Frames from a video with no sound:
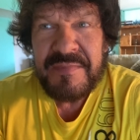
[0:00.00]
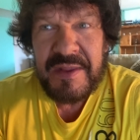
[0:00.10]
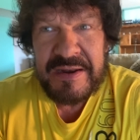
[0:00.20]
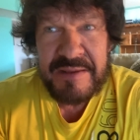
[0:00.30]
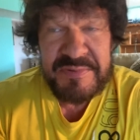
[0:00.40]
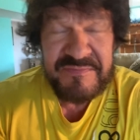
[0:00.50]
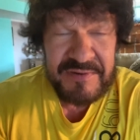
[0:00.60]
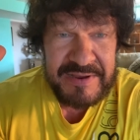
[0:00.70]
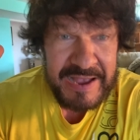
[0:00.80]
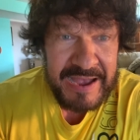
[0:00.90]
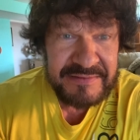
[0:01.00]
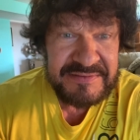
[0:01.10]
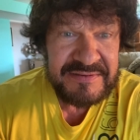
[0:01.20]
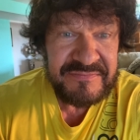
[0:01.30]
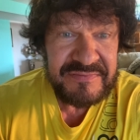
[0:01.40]
And I've been very
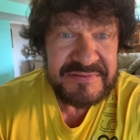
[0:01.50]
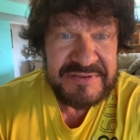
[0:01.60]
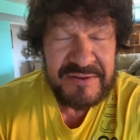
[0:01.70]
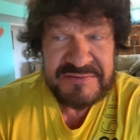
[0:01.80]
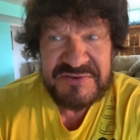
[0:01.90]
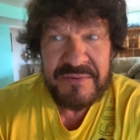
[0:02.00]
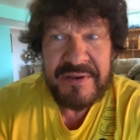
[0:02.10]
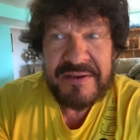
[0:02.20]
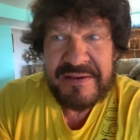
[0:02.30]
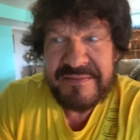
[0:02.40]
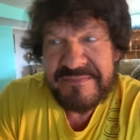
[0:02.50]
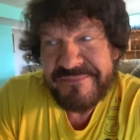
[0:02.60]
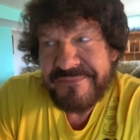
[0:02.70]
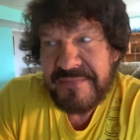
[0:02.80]
active, you know, so I, um,